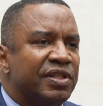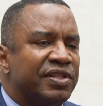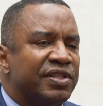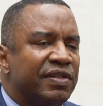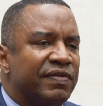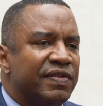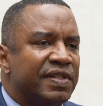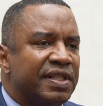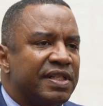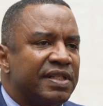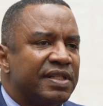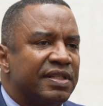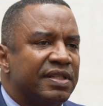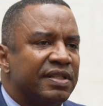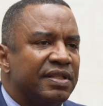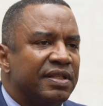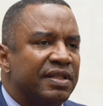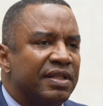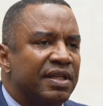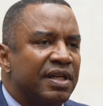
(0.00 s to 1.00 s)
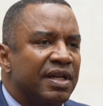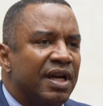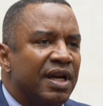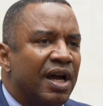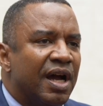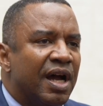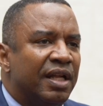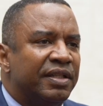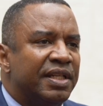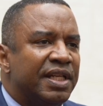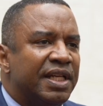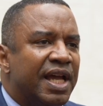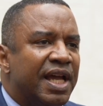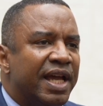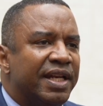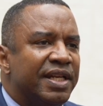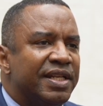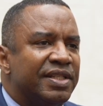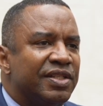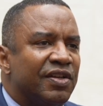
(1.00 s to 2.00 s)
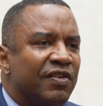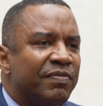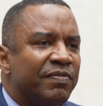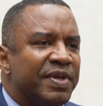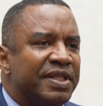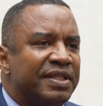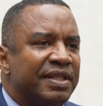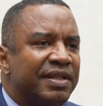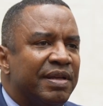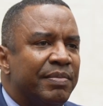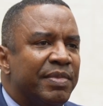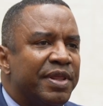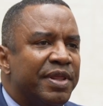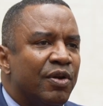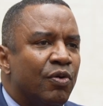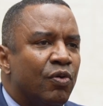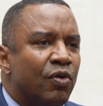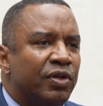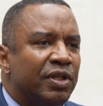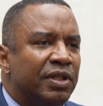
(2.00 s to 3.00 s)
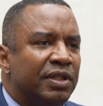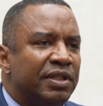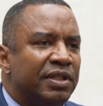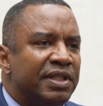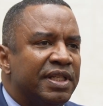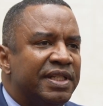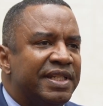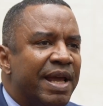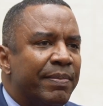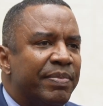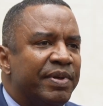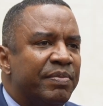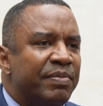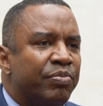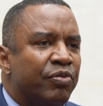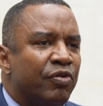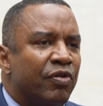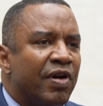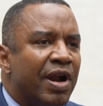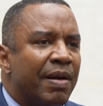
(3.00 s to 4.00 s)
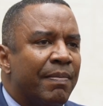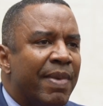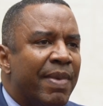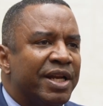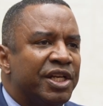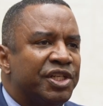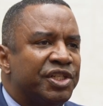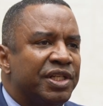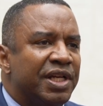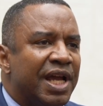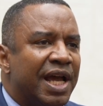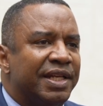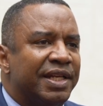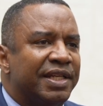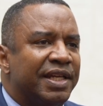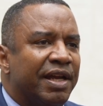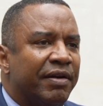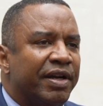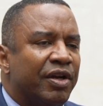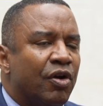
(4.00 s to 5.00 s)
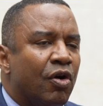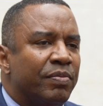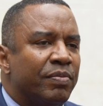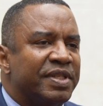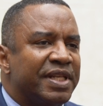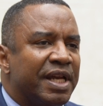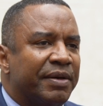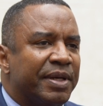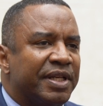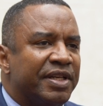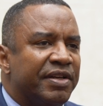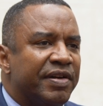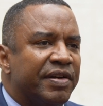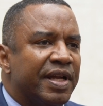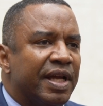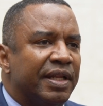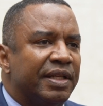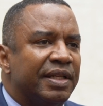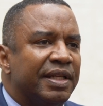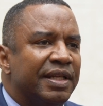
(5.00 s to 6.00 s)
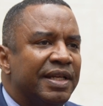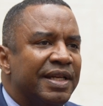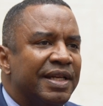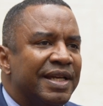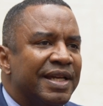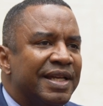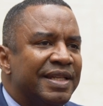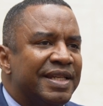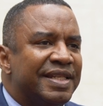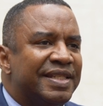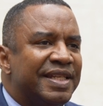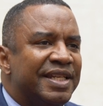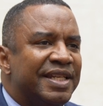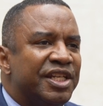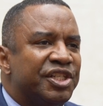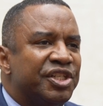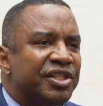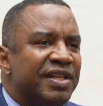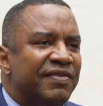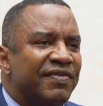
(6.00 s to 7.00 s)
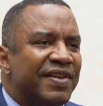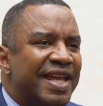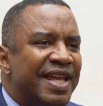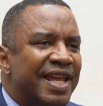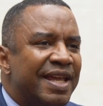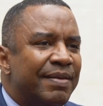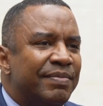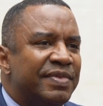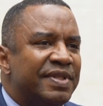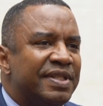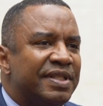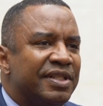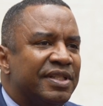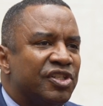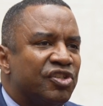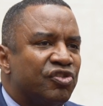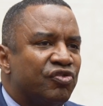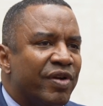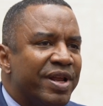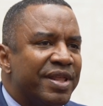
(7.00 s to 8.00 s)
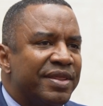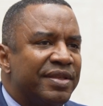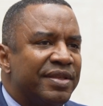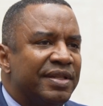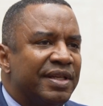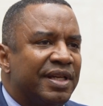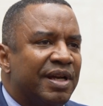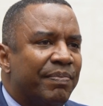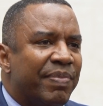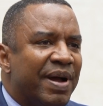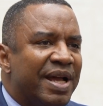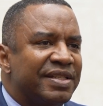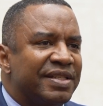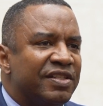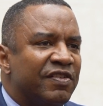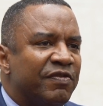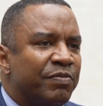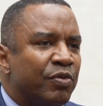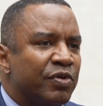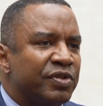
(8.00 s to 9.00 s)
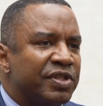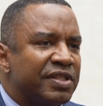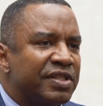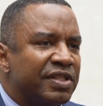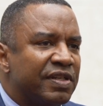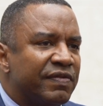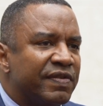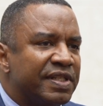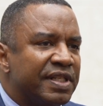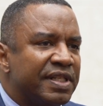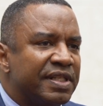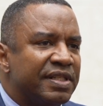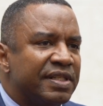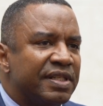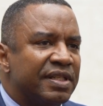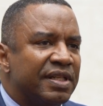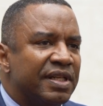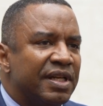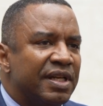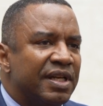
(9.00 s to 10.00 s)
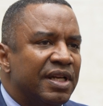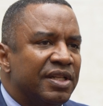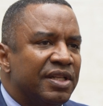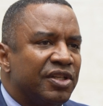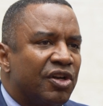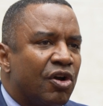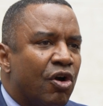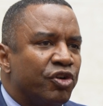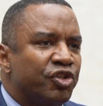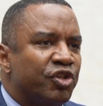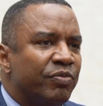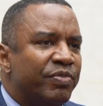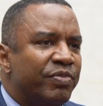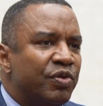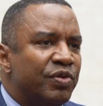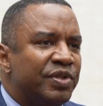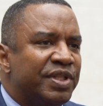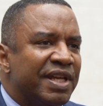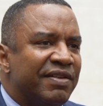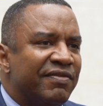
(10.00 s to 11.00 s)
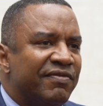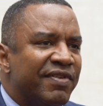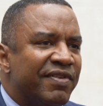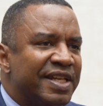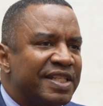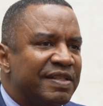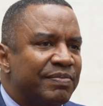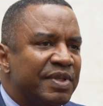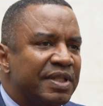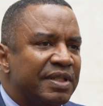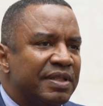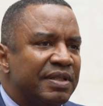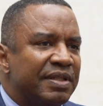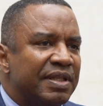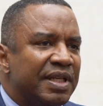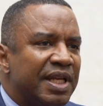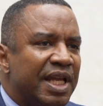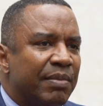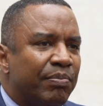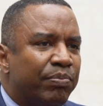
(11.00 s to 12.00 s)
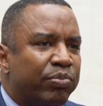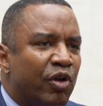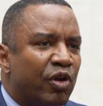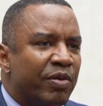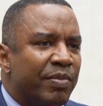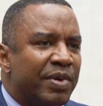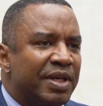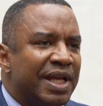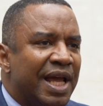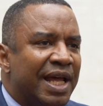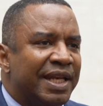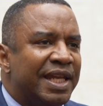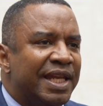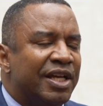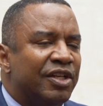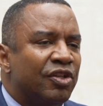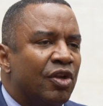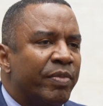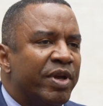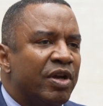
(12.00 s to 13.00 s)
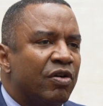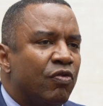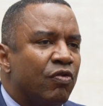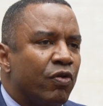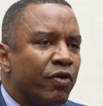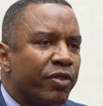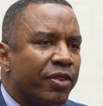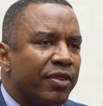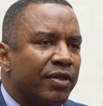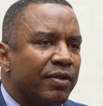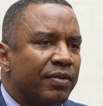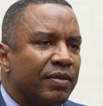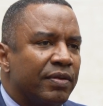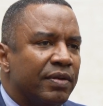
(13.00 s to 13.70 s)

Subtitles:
Services under the guidance of Mr. Timothy Odell, the Deputy Program Manager at the CARICOM Secretariat. This initiative aims to strengthen the capacity of postal services to contribute to investment, employment, and economic growth.